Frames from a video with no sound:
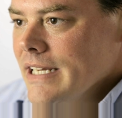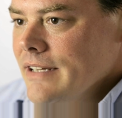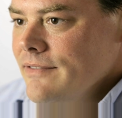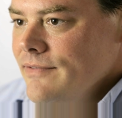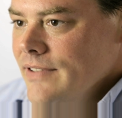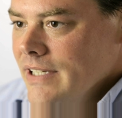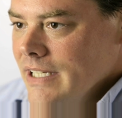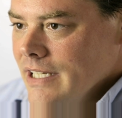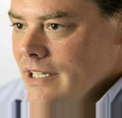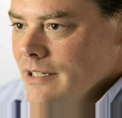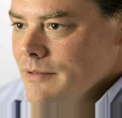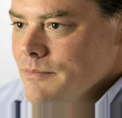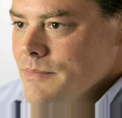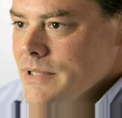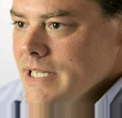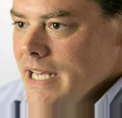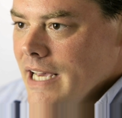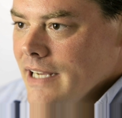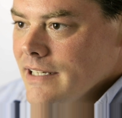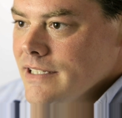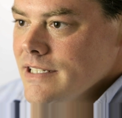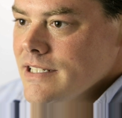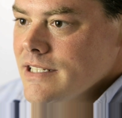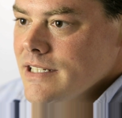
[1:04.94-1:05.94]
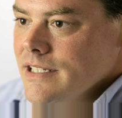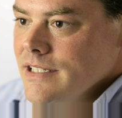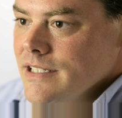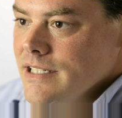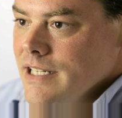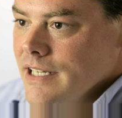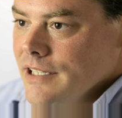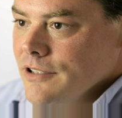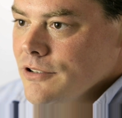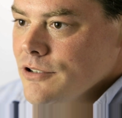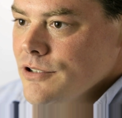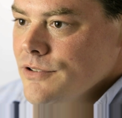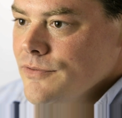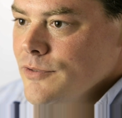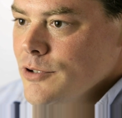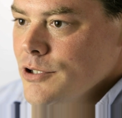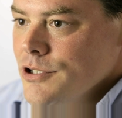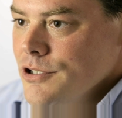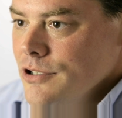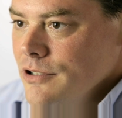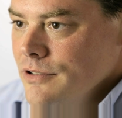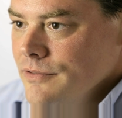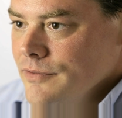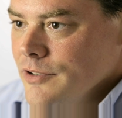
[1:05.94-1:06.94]
like VMs act as containers for
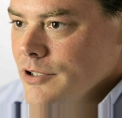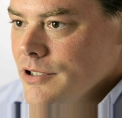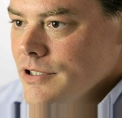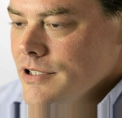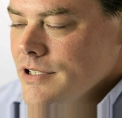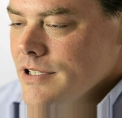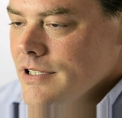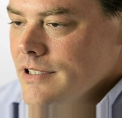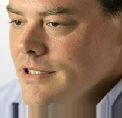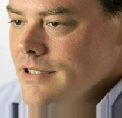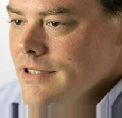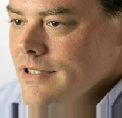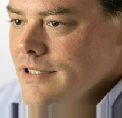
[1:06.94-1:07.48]
servers.